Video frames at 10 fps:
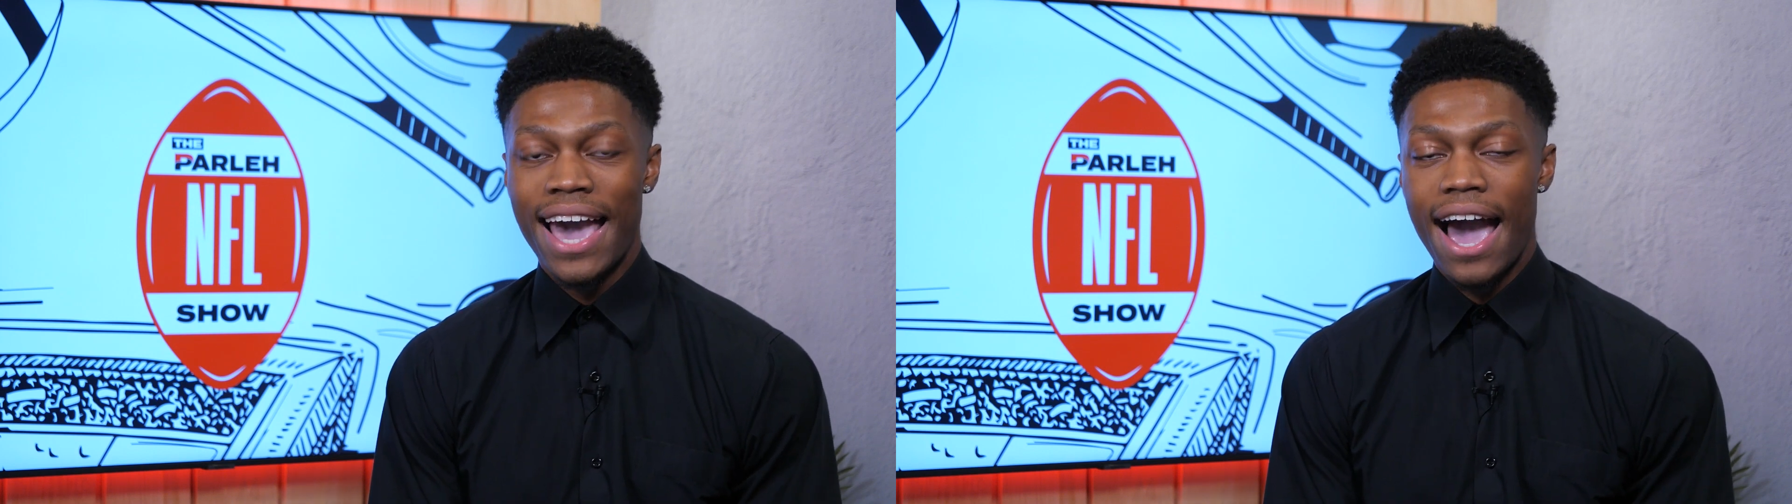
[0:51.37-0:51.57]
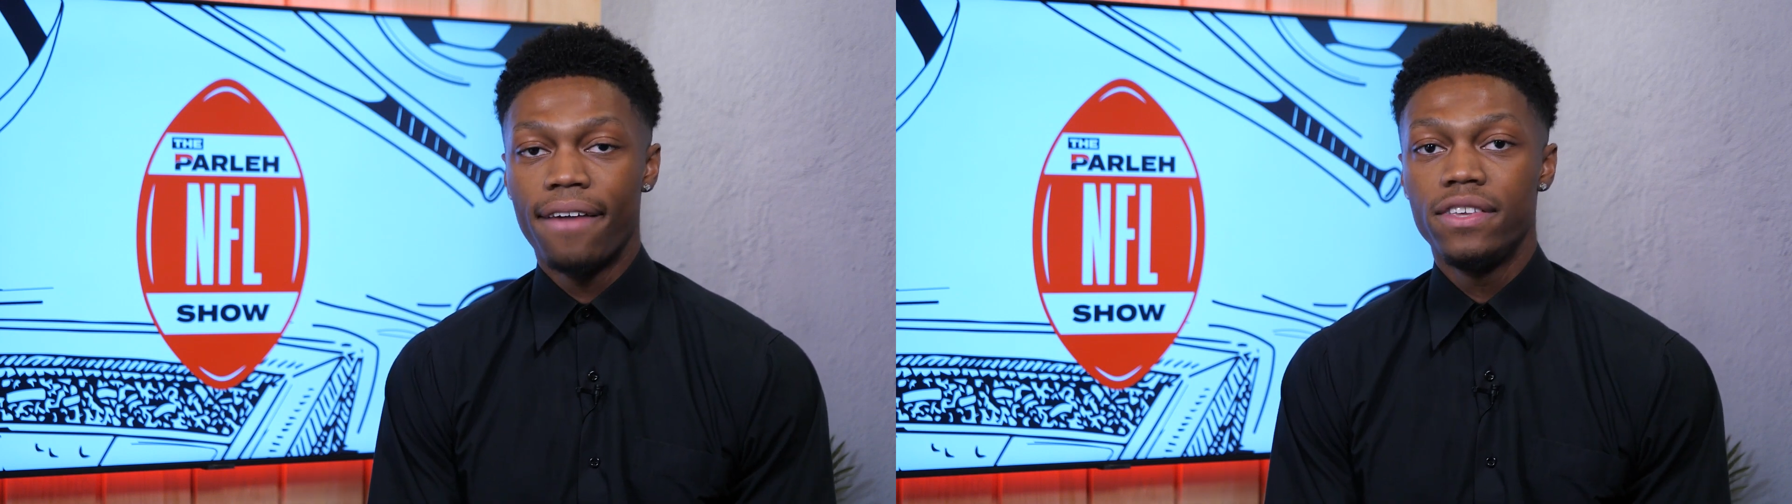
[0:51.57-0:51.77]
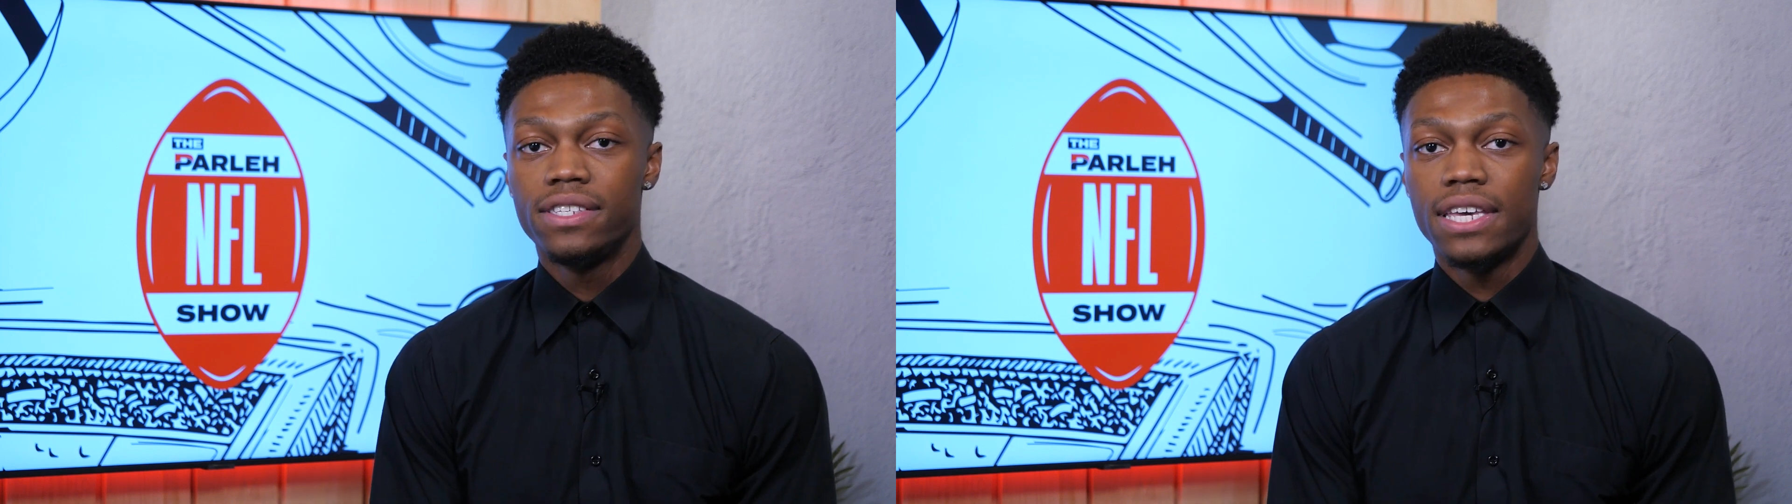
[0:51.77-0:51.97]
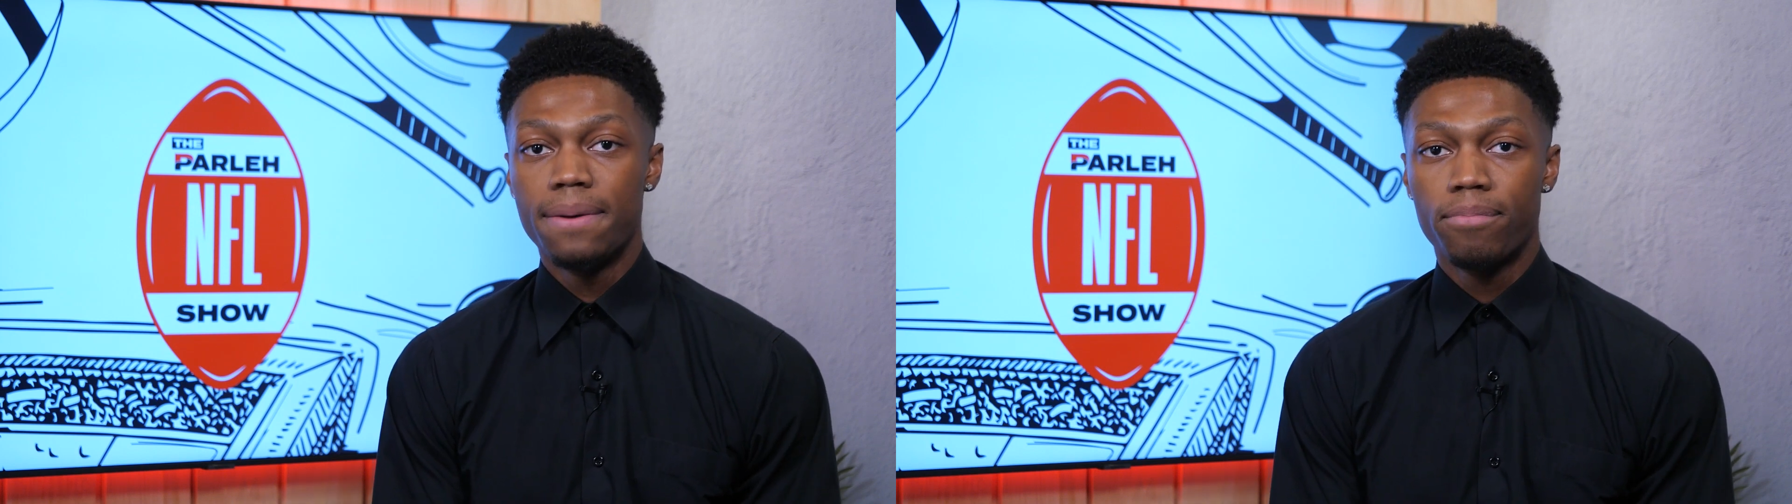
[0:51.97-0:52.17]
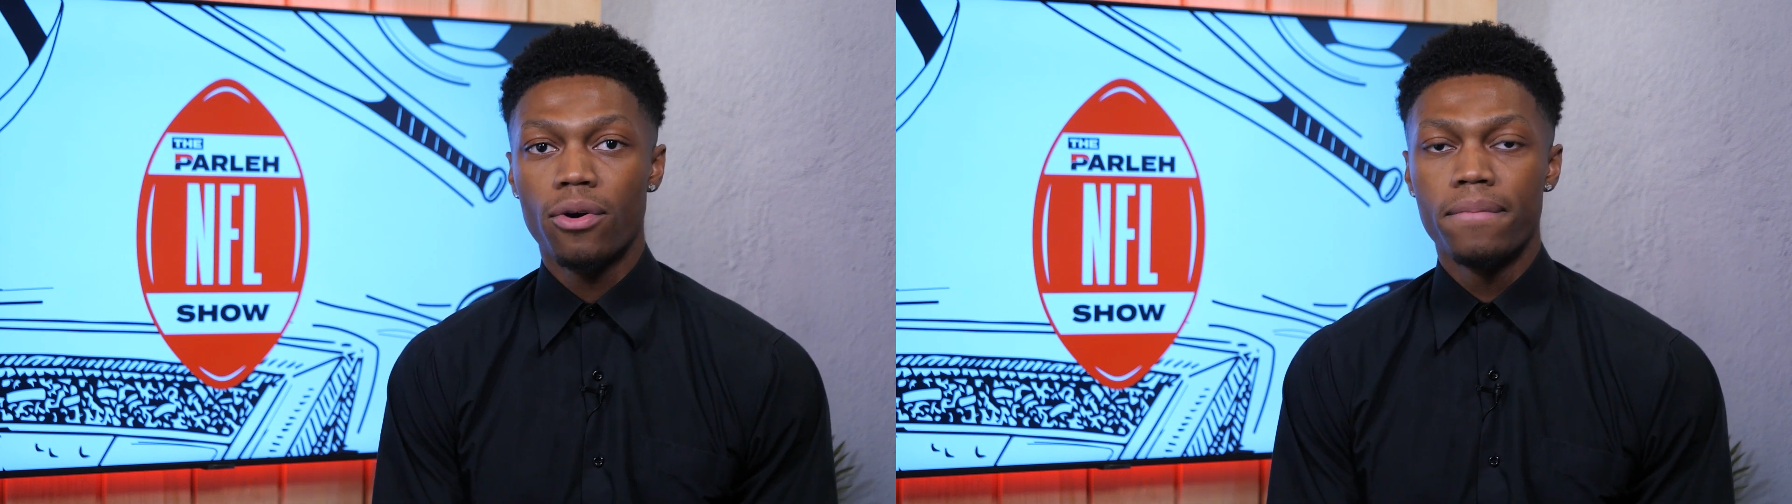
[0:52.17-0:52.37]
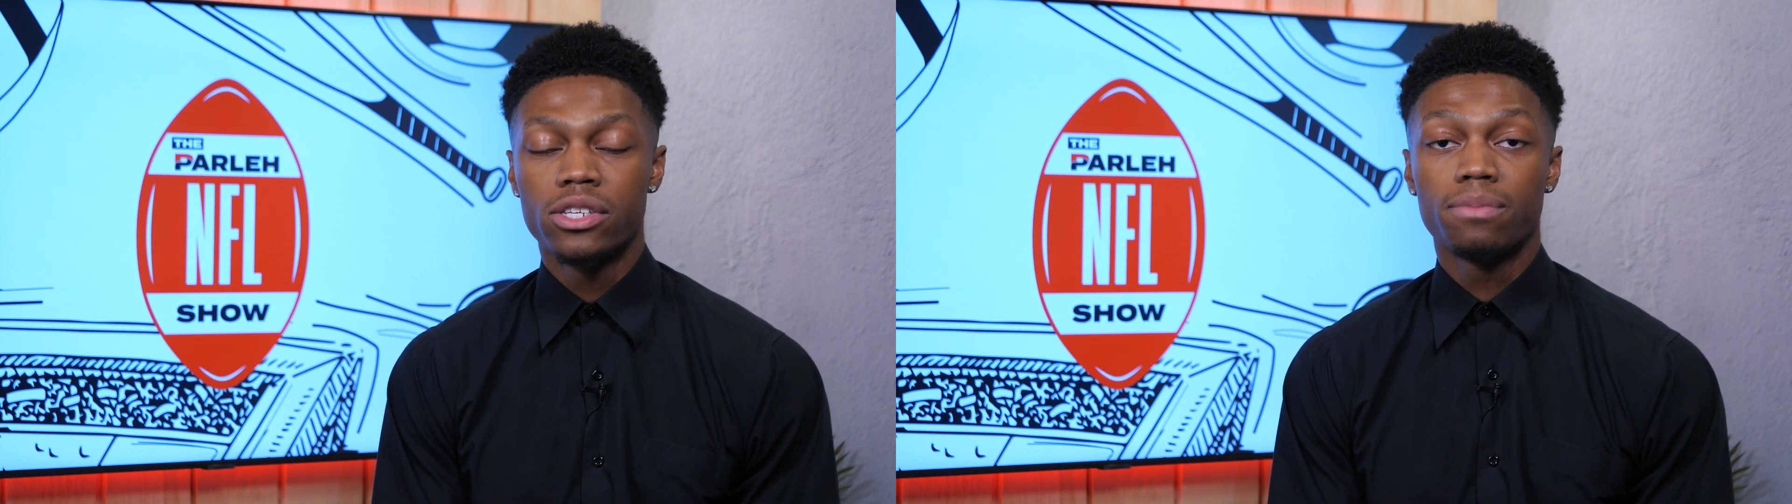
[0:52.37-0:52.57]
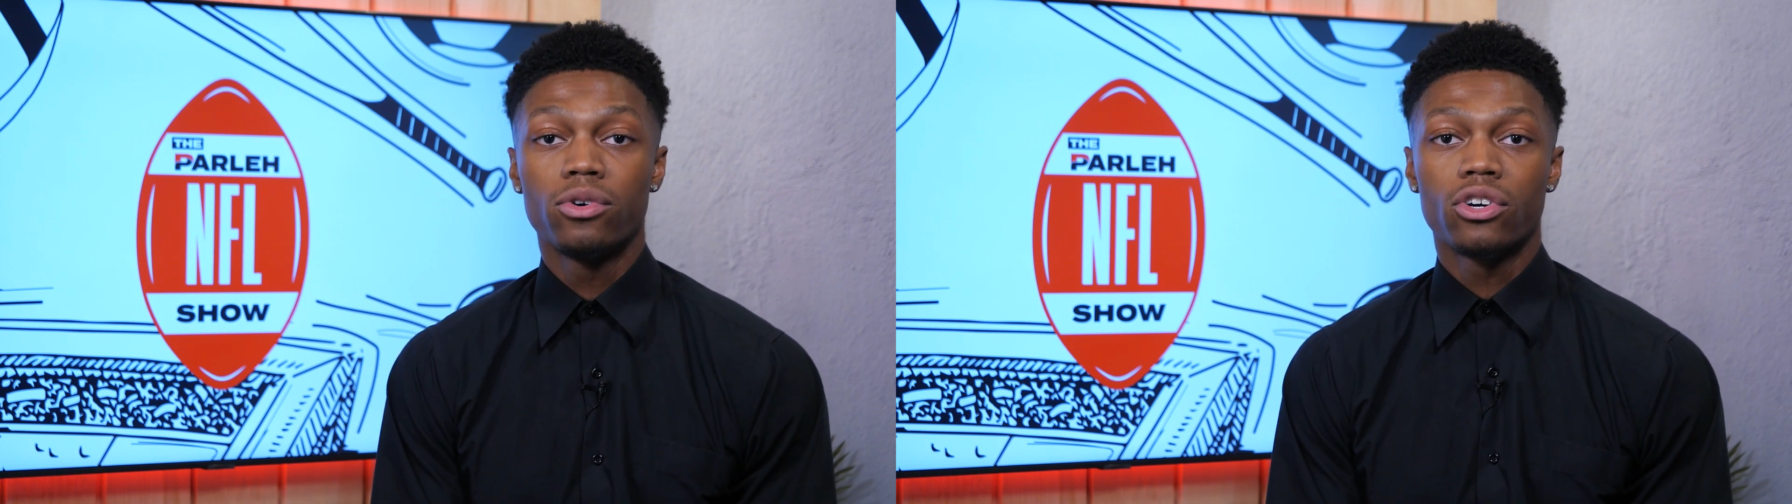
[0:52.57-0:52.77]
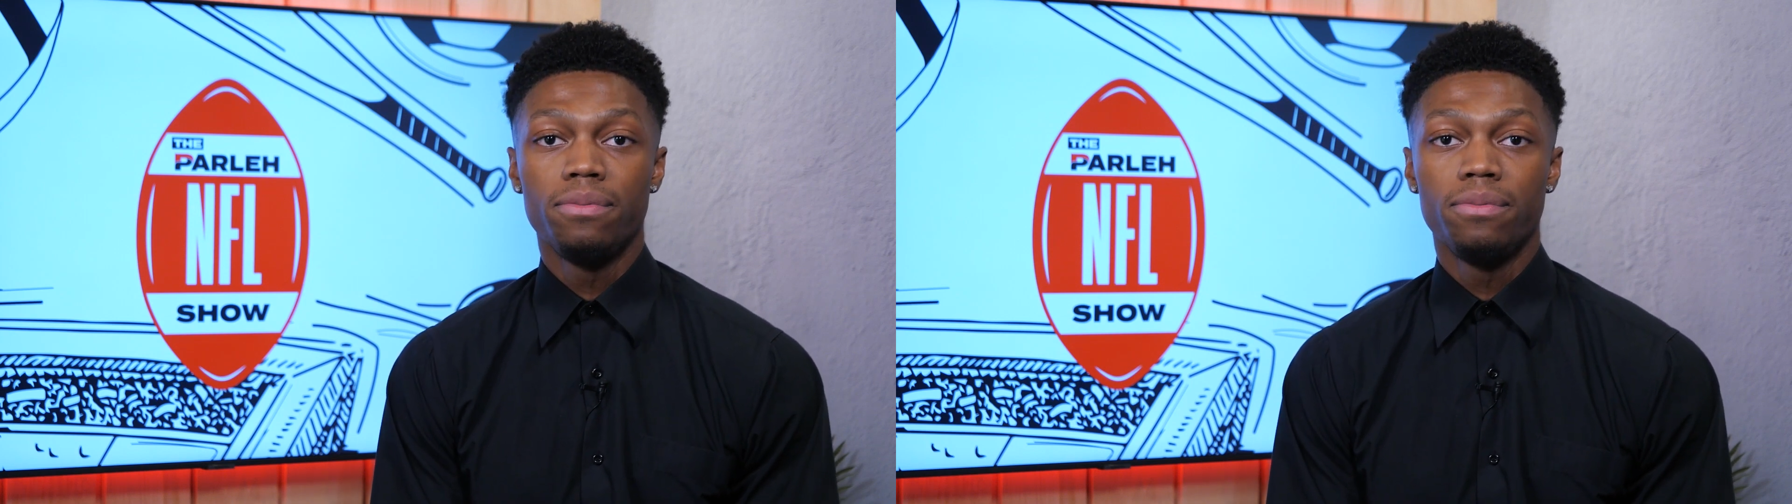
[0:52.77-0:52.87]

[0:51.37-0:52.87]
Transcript: have these impermissible